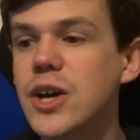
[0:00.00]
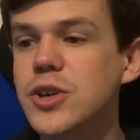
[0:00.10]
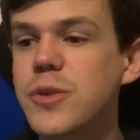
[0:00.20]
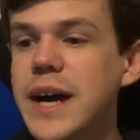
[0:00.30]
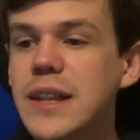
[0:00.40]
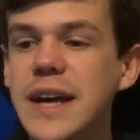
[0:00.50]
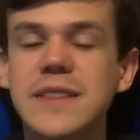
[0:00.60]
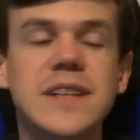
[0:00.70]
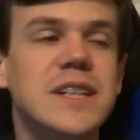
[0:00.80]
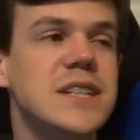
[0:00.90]
you had
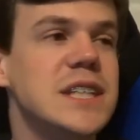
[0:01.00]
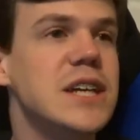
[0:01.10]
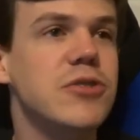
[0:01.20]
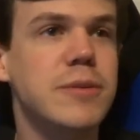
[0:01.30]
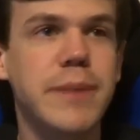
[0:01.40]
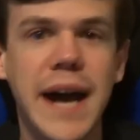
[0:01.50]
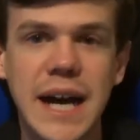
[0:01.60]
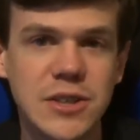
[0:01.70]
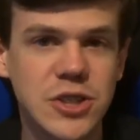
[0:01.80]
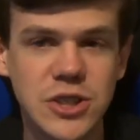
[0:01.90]
like these secret
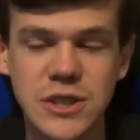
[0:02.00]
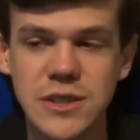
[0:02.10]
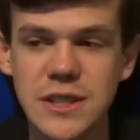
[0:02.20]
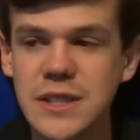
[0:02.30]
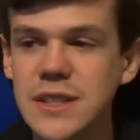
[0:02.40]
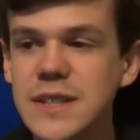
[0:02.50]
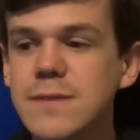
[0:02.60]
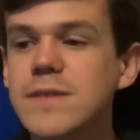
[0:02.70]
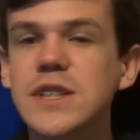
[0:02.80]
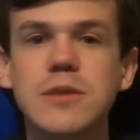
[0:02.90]
passages, the, the
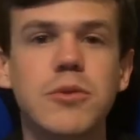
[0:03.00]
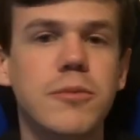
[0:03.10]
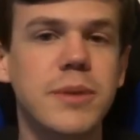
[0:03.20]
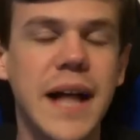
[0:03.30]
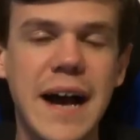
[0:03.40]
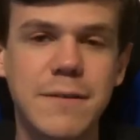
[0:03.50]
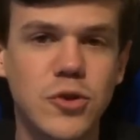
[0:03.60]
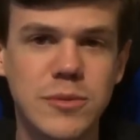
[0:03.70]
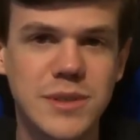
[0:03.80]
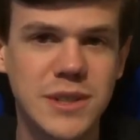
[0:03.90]
invisible
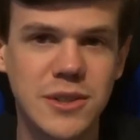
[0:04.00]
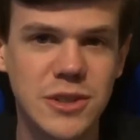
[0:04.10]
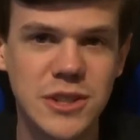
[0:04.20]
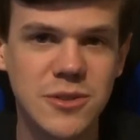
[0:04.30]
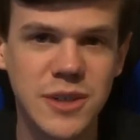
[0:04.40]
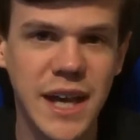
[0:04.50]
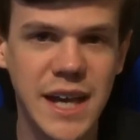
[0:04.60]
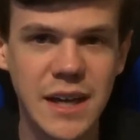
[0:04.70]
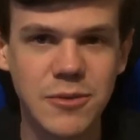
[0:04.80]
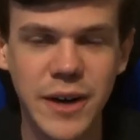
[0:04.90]
platforms in the Crystal
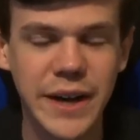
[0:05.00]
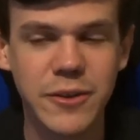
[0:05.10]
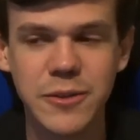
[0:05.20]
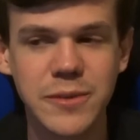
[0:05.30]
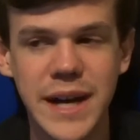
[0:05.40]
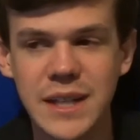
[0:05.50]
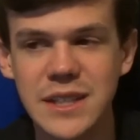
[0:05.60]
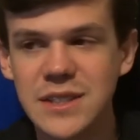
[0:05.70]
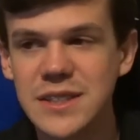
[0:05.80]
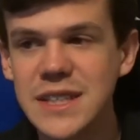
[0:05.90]
Cave, right? Or the fact
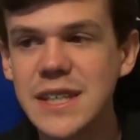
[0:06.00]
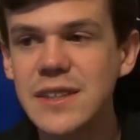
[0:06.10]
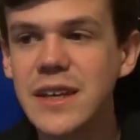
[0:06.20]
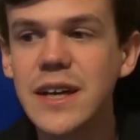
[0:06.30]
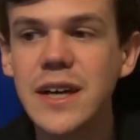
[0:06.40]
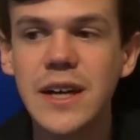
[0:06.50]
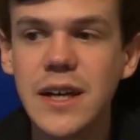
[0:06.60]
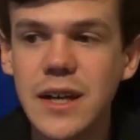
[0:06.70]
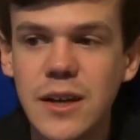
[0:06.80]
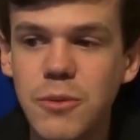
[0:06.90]
that Seath,
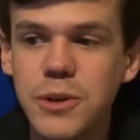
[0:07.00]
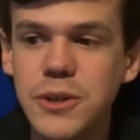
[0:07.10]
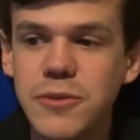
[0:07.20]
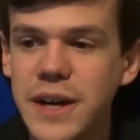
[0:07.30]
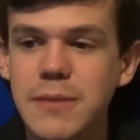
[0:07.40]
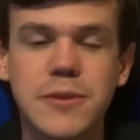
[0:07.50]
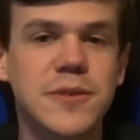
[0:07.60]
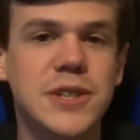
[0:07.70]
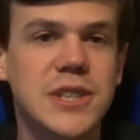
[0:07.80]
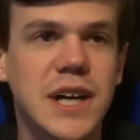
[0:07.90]
when you fight him the
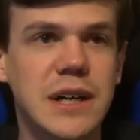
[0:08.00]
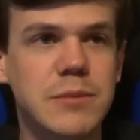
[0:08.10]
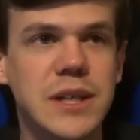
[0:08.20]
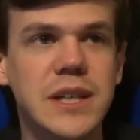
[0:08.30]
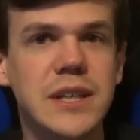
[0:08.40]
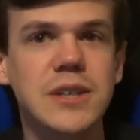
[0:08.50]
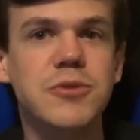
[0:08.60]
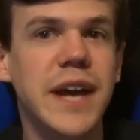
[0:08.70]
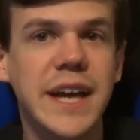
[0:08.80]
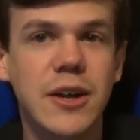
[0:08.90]
first time, he you
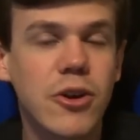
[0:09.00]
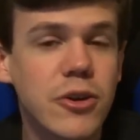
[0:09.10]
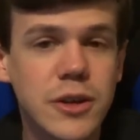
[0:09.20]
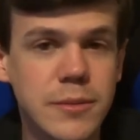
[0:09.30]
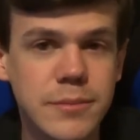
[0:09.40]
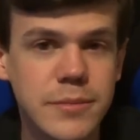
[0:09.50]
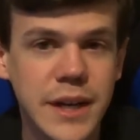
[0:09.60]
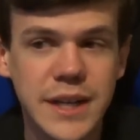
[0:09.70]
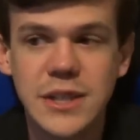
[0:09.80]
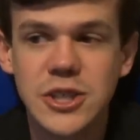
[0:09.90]
can't hurt him.
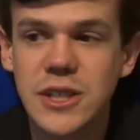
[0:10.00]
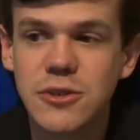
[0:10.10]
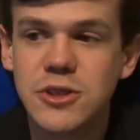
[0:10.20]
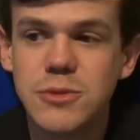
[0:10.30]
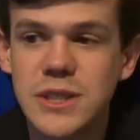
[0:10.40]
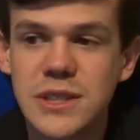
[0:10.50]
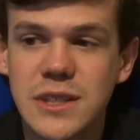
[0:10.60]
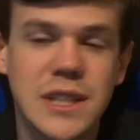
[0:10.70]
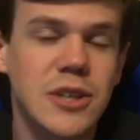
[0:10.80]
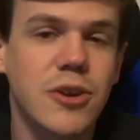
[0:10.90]
And he just kills you
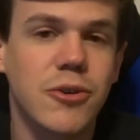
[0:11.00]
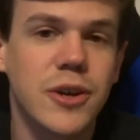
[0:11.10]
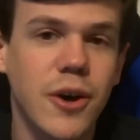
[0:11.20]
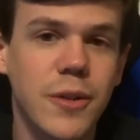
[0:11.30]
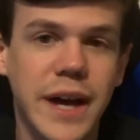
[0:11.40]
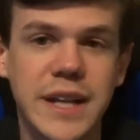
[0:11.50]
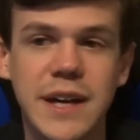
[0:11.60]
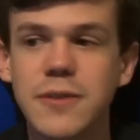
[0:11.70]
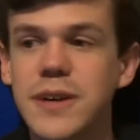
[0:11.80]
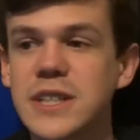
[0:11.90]
instantly and you don't know that. You
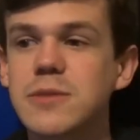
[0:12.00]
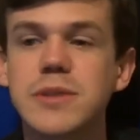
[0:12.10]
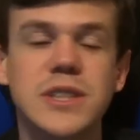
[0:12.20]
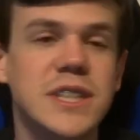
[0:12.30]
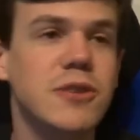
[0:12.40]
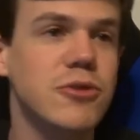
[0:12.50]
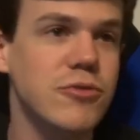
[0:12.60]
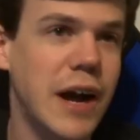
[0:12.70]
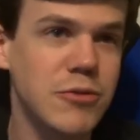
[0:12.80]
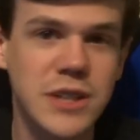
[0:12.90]
gotta find some secret
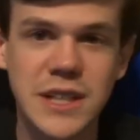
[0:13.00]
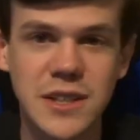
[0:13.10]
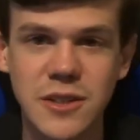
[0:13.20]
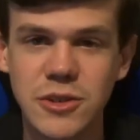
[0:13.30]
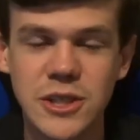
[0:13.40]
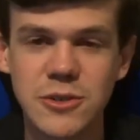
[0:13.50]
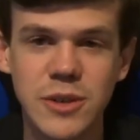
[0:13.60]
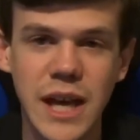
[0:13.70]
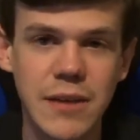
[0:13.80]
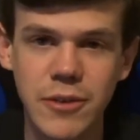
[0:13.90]
route to get to the Crystal
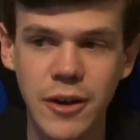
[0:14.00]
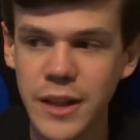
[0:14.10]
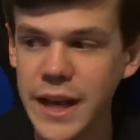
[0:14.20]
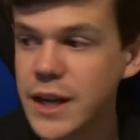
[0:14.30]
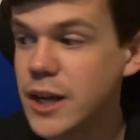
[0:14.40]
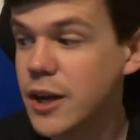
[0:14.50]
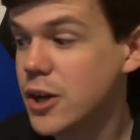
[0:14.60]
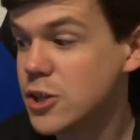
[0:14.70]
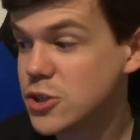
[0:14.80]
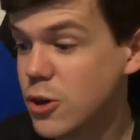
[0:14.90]
Cave and all that.
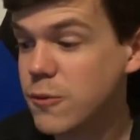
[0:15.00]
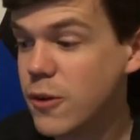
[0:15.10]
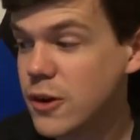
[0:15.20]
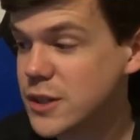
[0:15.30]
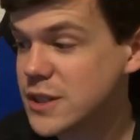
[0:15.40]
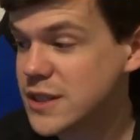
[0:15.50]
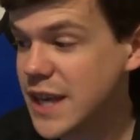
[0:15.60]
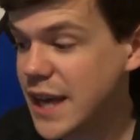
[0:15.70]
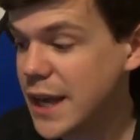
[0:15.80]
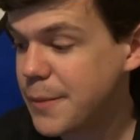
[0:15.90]
So far in this
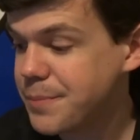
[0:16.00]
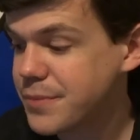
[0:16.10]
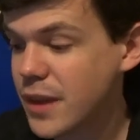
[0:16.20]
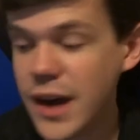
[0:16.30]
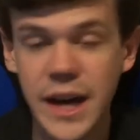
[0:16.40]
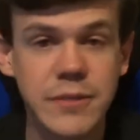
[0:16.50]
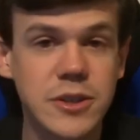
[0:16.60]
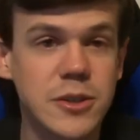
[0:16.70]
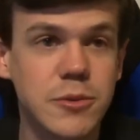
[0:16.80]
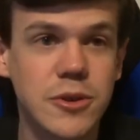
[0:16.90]
game, I
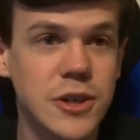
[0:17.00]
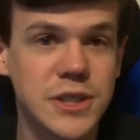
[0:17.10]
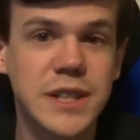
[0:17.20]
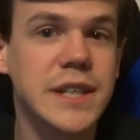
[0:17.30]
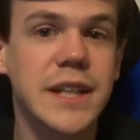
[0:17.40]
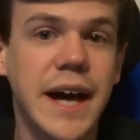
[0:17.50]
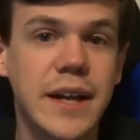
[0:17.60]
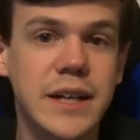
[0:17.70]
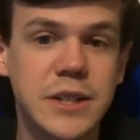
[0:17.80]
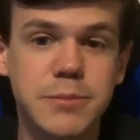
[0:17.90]
haven't come across any of that.
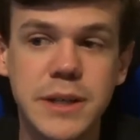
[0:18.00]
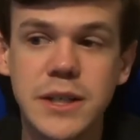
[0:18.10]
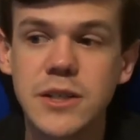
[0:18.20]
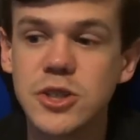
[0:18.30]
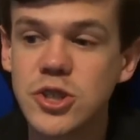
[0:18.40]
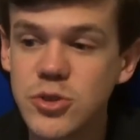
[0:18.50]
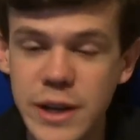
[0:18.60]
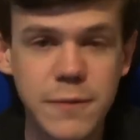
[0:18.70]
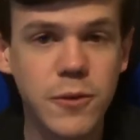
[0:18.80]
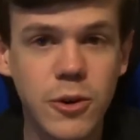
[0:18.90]
It's been
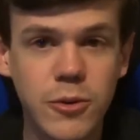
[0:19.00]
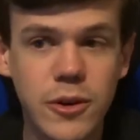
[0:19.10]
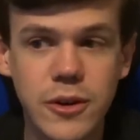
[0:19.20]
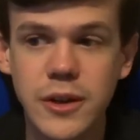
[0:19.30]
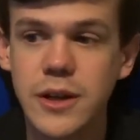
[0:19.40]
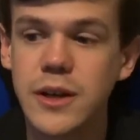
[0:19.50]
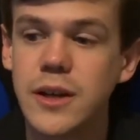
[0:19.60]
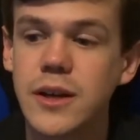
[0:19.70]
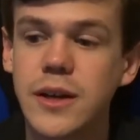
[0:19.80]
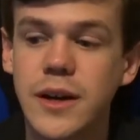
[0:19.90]
straightforward.
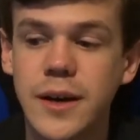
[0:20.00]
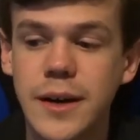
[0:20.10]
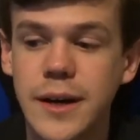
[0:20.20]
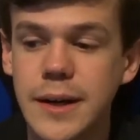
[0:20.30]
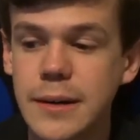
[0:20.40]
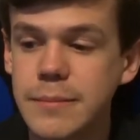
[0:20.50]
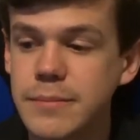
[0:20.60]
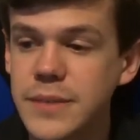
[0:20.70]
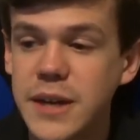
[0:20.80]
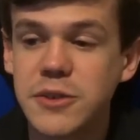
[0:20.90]
Um,
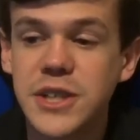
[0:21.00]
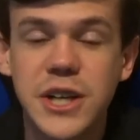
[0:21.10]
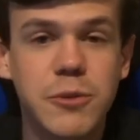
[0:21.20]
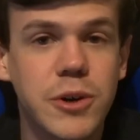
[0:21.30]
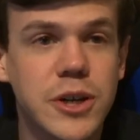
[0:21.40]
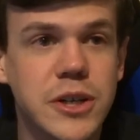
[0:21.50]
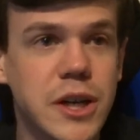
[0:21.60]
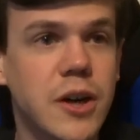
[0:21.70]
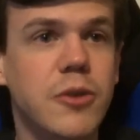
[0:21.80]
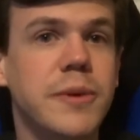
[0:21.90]
they don't tell you where to
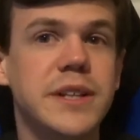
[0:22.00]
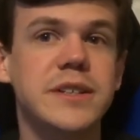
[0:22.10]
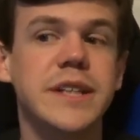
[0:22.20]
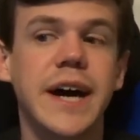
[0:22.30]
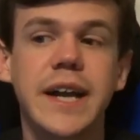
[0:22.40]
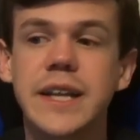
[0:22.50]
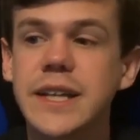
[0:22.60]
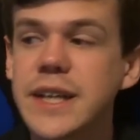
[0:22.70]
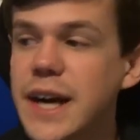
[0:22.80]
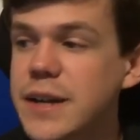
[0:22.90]
go, but it's not
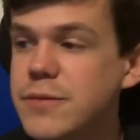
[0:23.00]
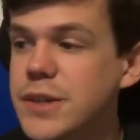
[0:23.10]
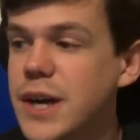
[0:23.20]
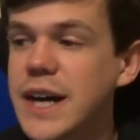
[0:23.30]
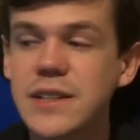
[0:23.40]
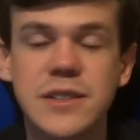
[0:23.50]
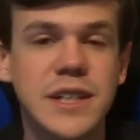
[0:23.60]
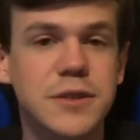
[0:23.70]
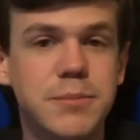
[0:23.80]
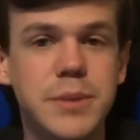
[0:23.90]
any kind of
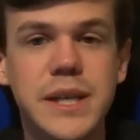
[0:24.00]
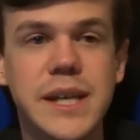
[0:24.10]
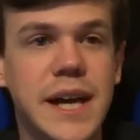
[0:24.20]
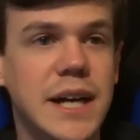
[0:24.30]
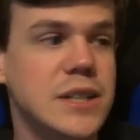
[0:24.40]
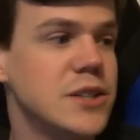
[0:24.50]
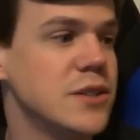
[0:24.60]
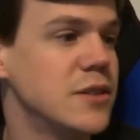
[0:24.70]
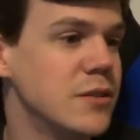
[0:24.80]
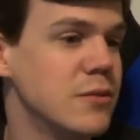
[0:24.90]
nonsense BS
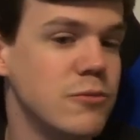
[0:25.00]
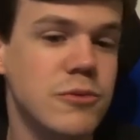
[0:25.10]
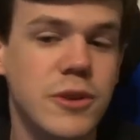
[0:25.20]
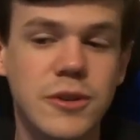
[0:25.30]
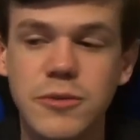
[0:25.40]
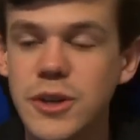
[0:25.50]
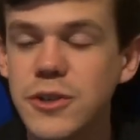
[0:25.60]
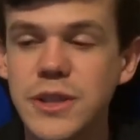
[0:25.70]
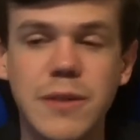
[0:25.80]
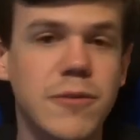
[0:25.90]
where, where
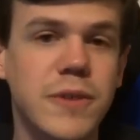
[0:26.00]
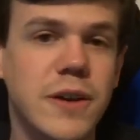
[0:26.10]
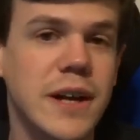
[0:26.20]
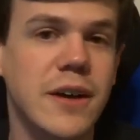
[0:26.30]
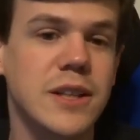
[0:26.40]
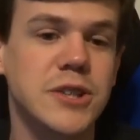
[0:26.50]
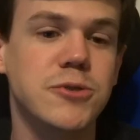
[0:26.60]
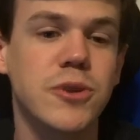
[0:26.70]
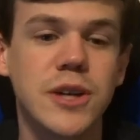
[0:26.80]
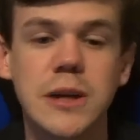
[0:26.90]
you'll never figure it out unless
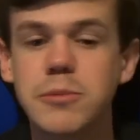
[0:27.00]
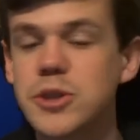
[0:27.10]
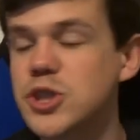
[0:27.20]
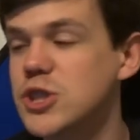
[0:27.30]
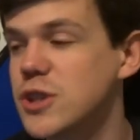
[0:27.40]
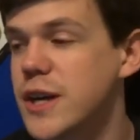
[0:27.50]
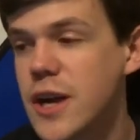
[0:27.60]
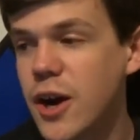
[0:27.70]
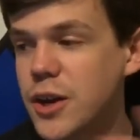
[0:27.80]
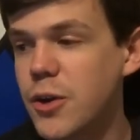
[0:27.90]
you look it up, or it's just
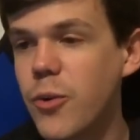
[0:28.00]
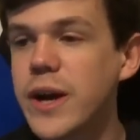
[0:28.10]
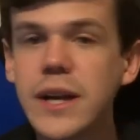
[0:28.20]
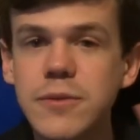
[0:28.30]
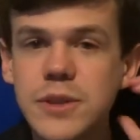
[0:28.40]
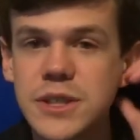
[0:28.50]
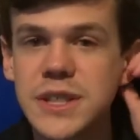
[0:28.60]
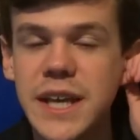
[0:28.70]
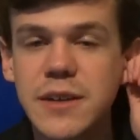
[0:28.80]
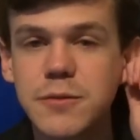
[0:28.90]
annoying for the
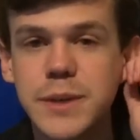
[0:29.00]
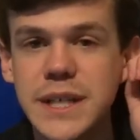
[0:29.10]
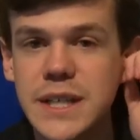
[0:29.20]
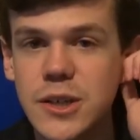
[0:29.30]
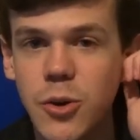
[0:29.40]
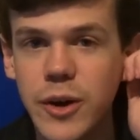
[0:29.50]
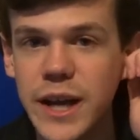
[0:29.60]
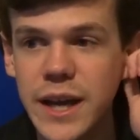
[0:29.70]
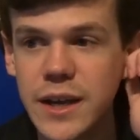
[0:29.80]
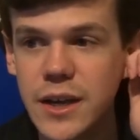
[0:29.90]
sake of being
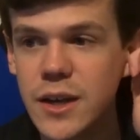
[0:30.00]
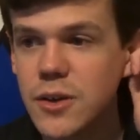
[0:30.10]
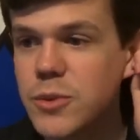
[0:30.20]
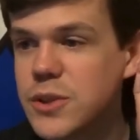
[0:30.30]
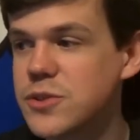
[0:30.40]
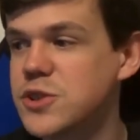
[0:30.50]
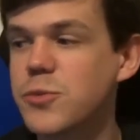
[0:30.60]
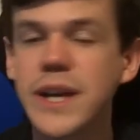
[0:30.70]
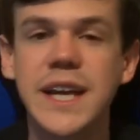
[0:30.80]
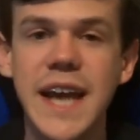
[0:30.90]
annoying with
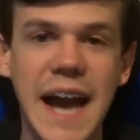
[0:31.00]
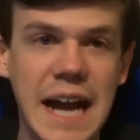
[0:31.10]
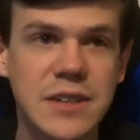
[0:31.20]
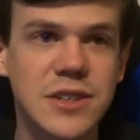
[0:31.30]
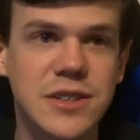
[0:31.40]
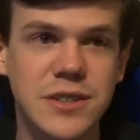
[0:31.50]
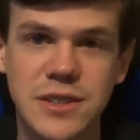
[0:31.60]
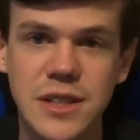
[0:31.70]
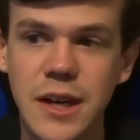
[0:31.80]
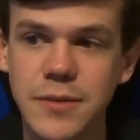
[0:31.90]
swinging axes and
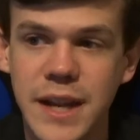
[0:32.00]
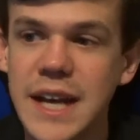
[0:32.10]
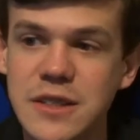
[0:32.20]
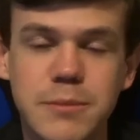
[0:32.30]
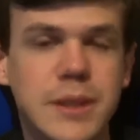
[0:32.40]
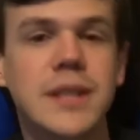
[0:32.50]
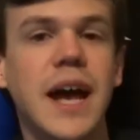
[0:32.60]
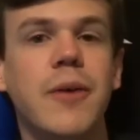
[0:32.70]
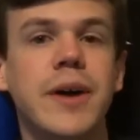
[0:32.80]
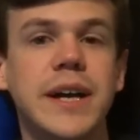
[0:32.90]
stuff. It hasn't been
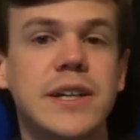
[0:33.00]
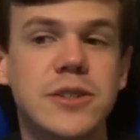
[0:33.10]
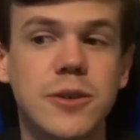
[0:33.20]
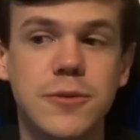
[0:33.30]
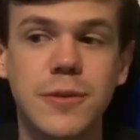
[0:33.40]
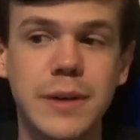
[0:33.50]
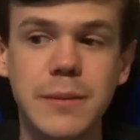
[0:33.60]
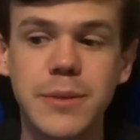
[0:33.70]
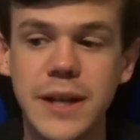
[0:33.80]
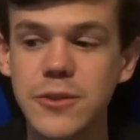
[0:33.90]
that way. And so for me,
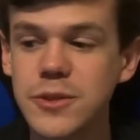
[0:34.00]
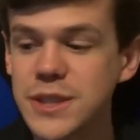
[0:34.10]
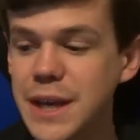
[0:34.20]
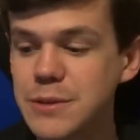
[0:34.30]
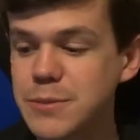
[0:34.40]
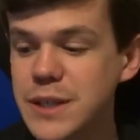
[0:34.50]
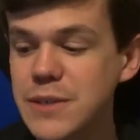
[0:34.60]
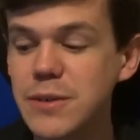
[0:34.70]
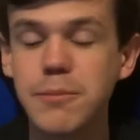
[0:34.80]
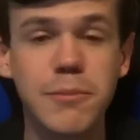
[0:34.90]
playing through this game has been
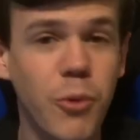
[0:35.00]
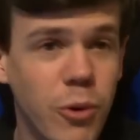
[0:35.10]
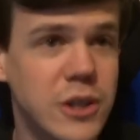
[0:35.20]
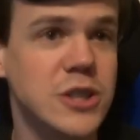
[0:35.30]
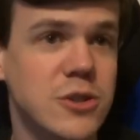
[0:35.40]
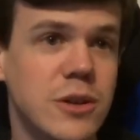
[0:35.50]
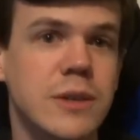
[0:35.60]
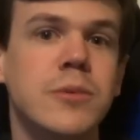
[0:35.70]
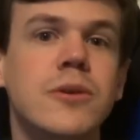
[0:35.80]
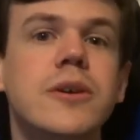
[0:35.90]
even more
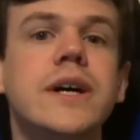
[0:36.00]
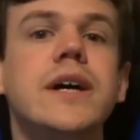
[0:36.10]
enjoyable